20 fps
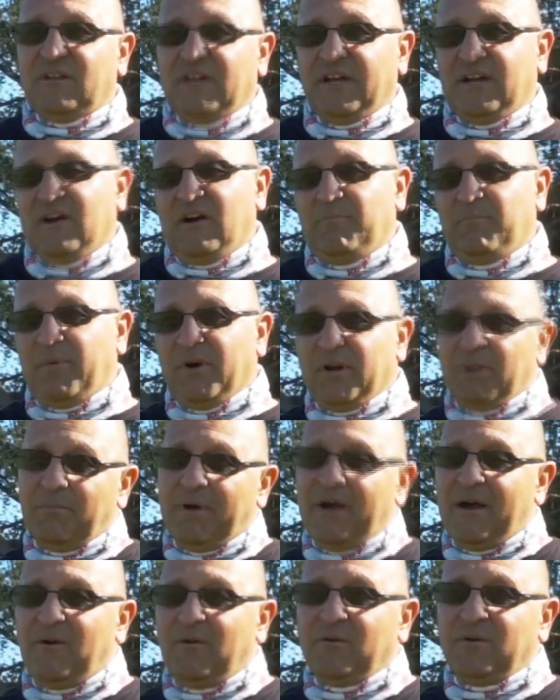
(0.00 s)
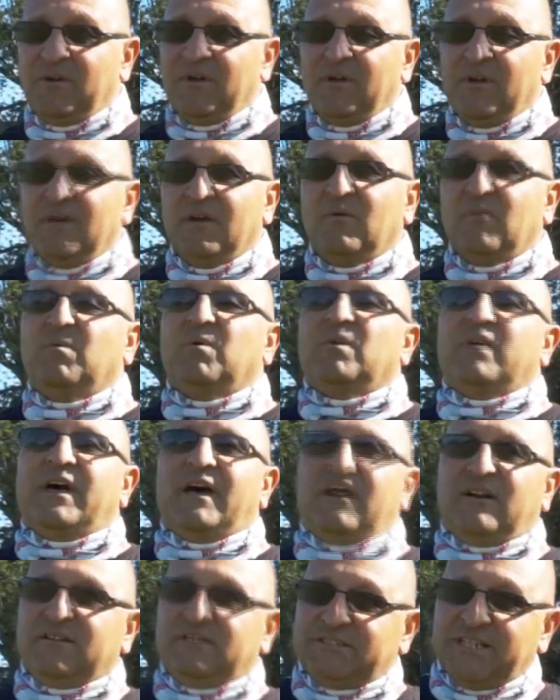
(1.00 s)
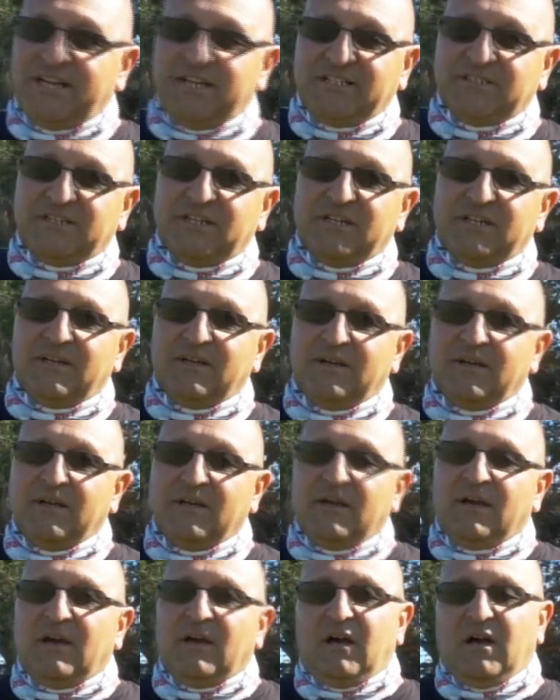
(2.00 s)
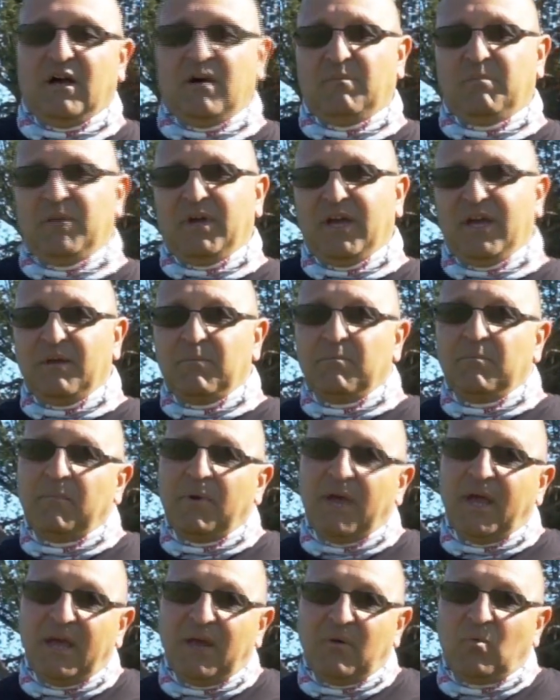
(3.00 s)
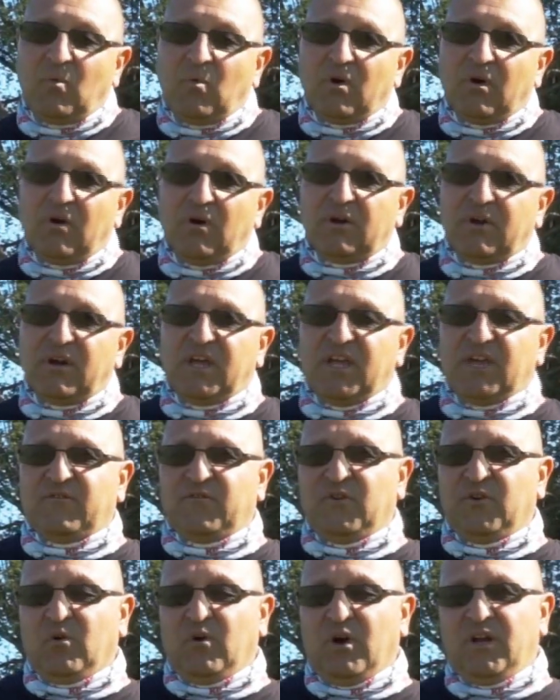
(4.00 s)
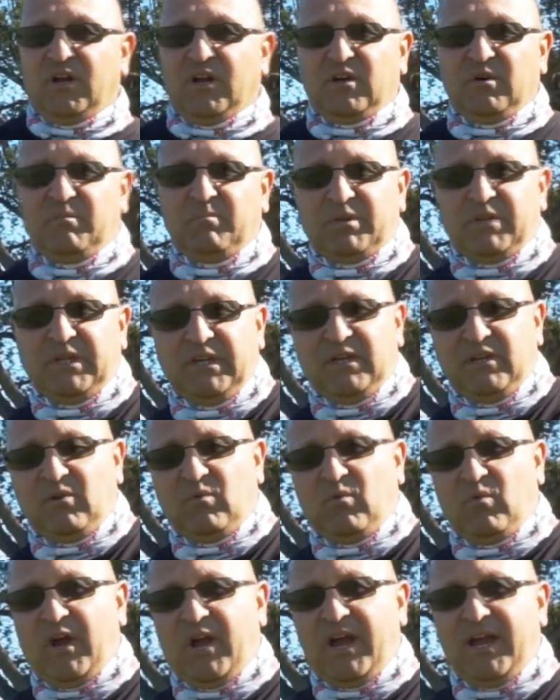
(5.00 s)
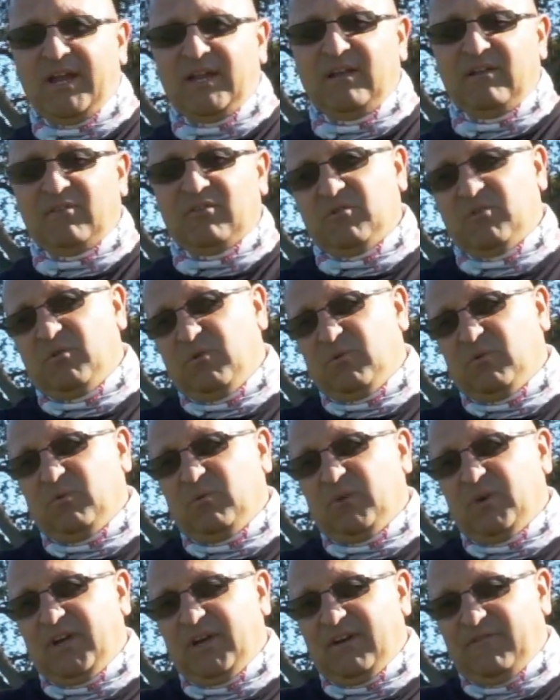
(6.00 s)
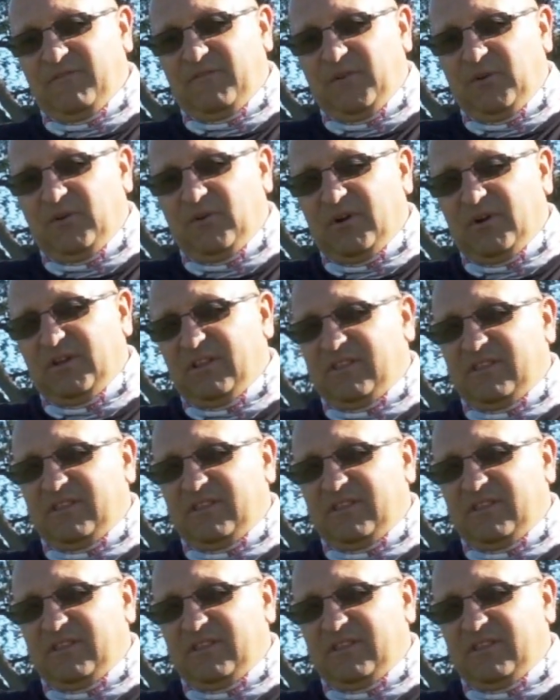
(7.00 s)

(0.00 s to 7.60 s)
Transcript: like up on a mound, well, that'll change it. Um, it may work if you're on a complete grade. So if you're in the